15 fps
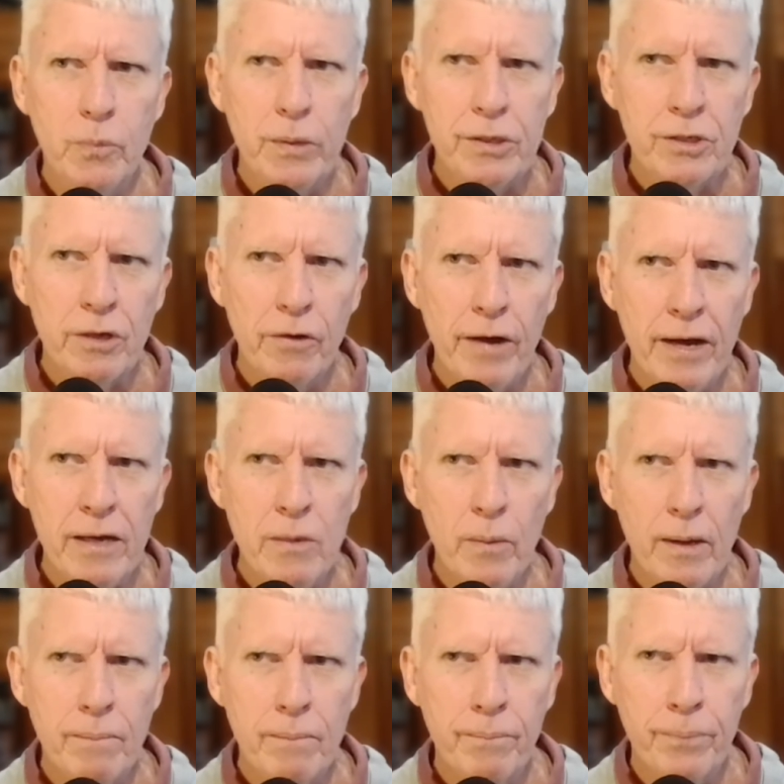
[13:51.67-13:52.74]
which are
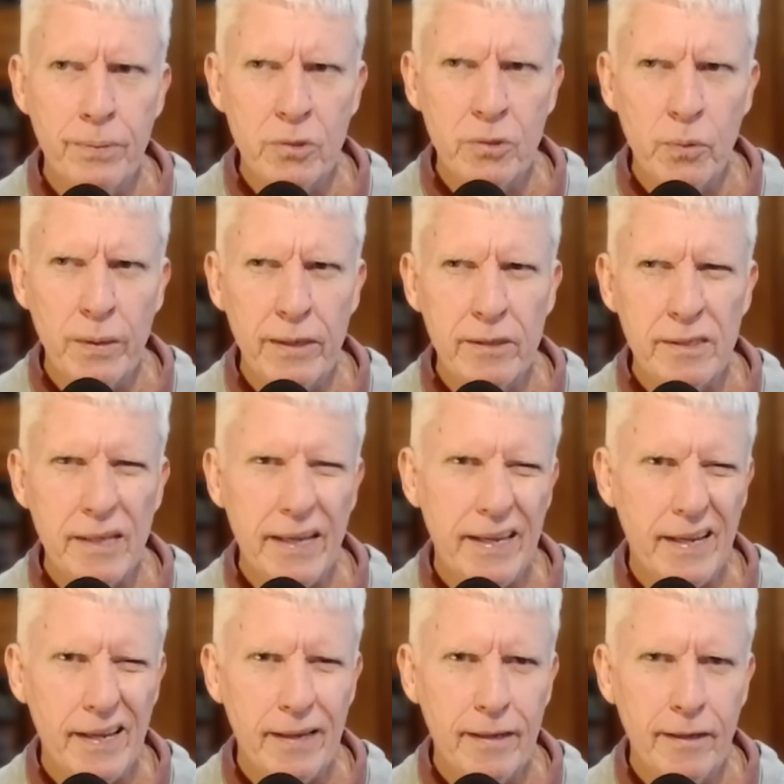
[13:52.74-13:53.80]
anywhere between,
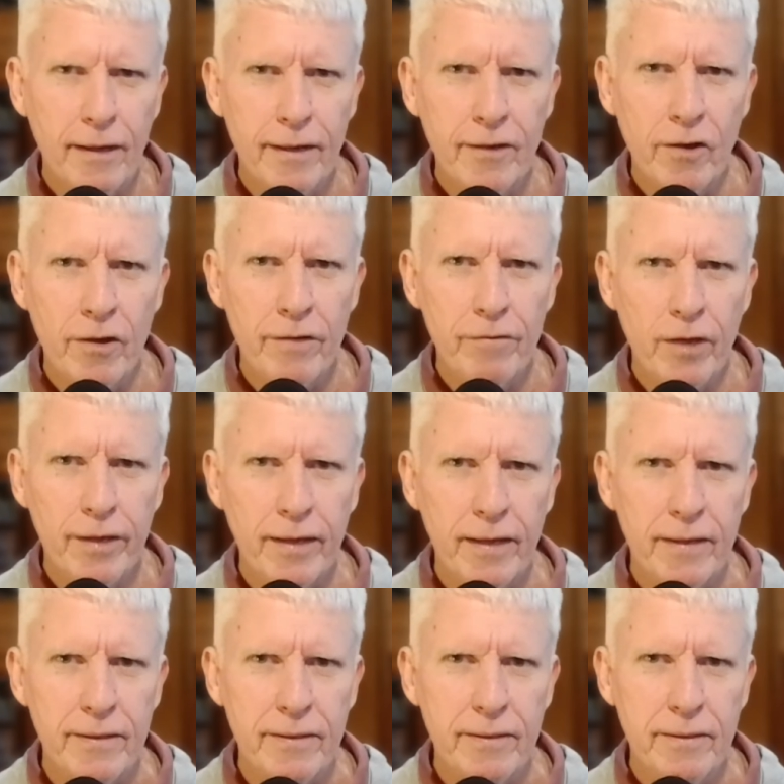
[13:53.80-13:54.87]
say, a kind of like a